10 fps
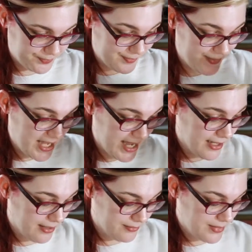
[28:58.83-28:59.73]

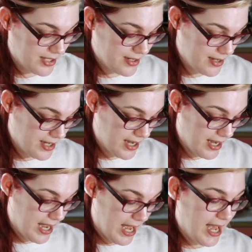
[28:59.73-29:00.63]
Yeah.
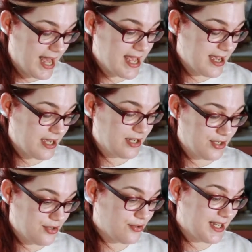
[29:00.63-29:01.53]
I
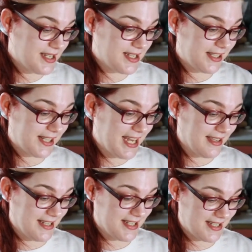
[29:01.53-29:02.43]
do still like
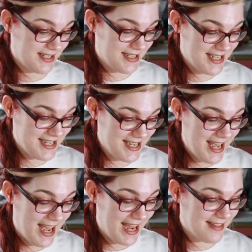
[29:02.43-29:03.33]
this.
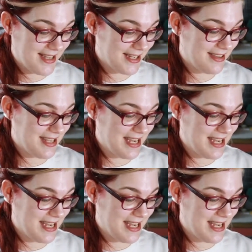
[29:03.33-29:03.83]
I think the